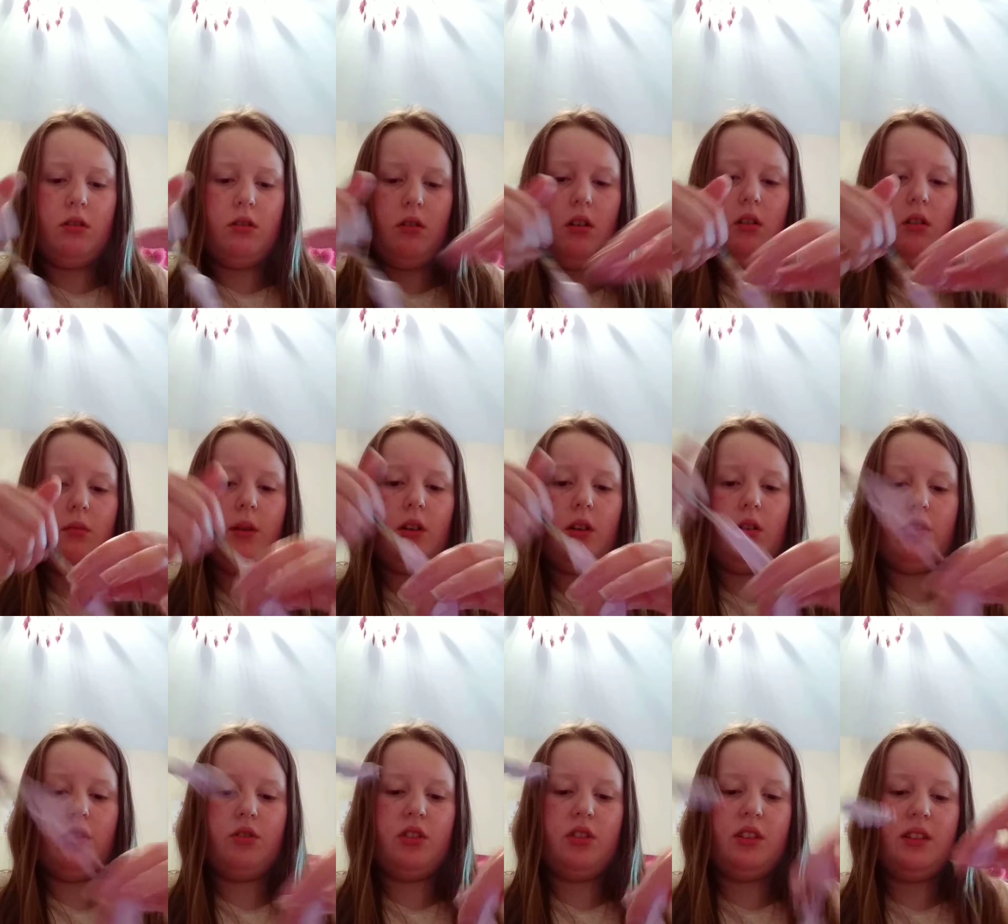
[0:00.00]
Oh my
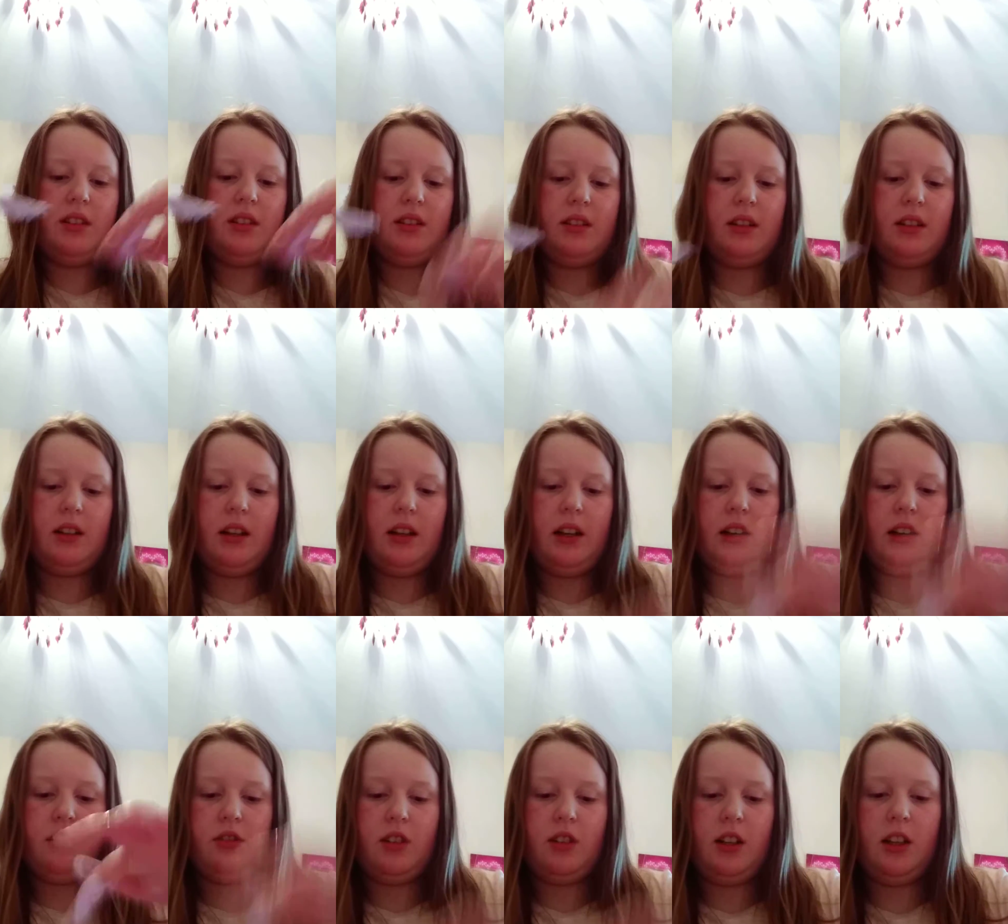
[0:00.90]
gosh, this isn't
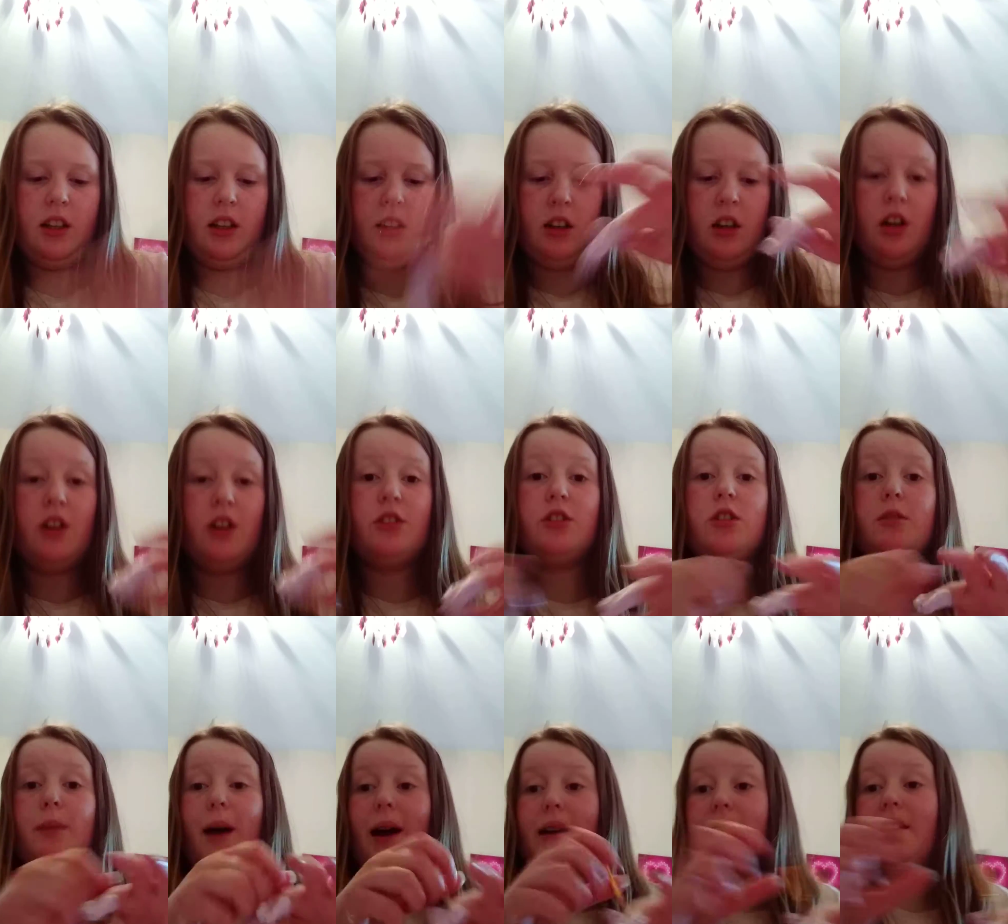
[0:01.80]
actually too
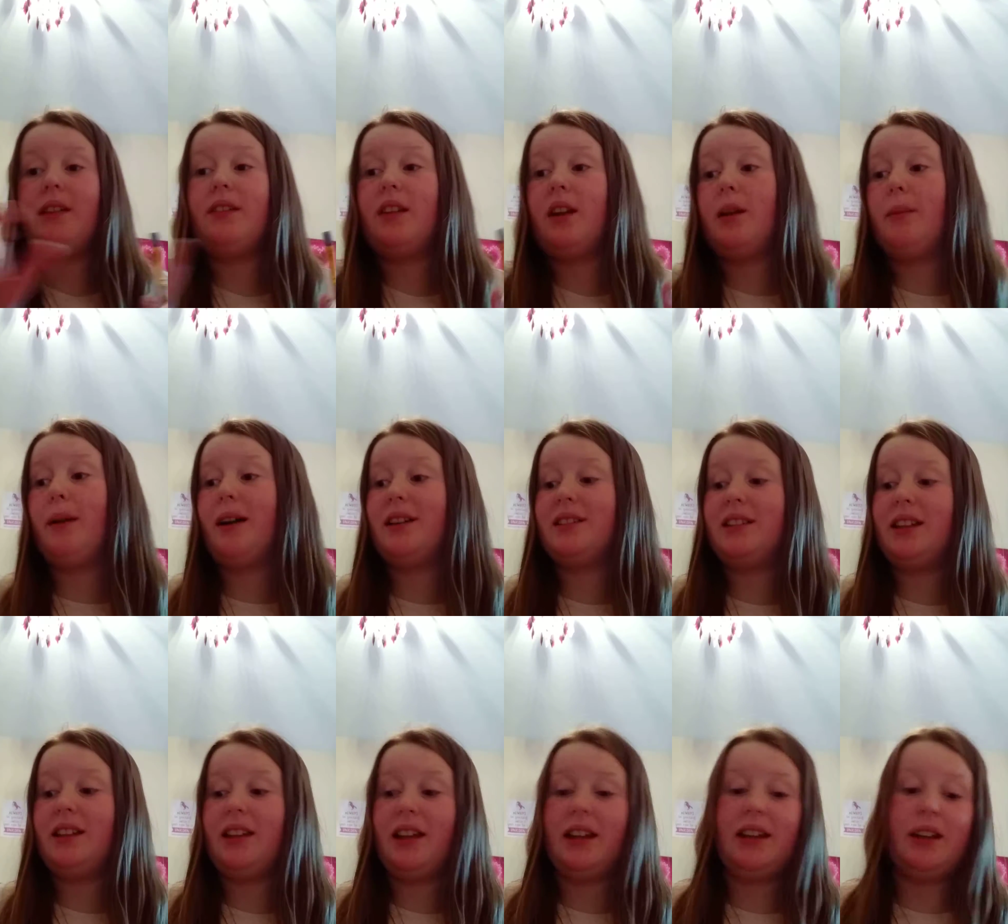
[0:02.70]
bad. And then I better say
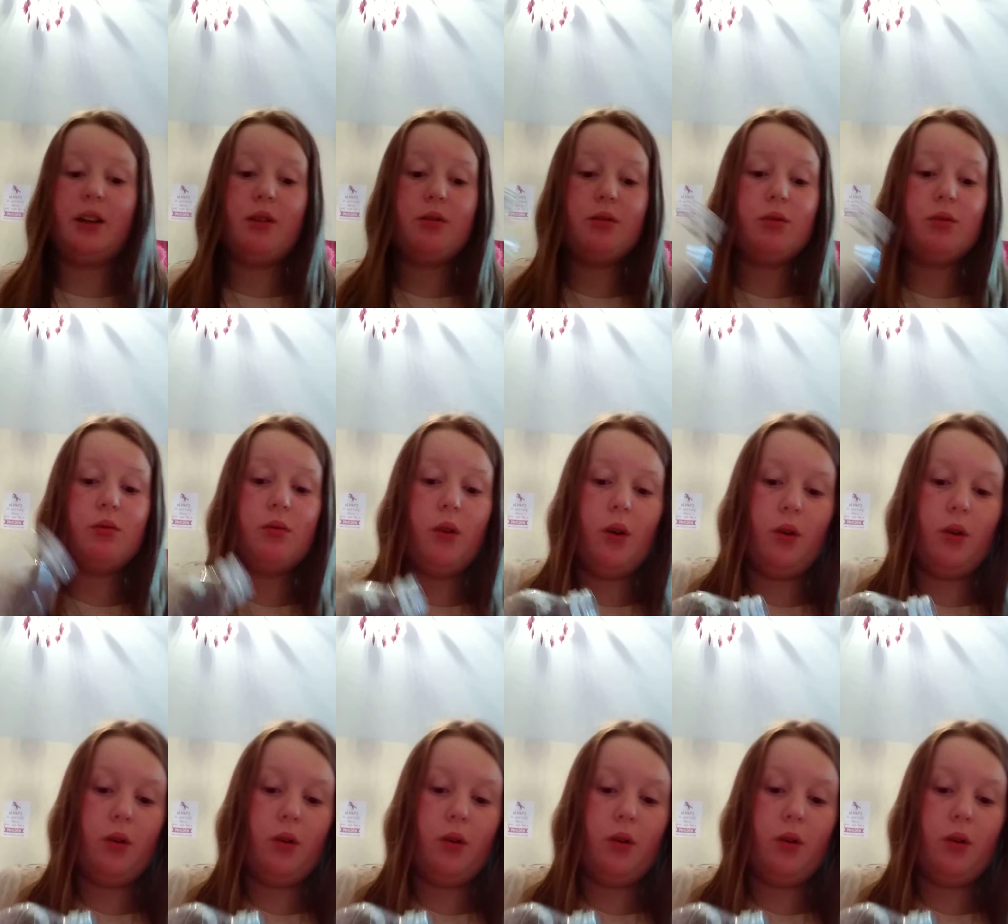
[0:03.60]
that and it goes all wrong.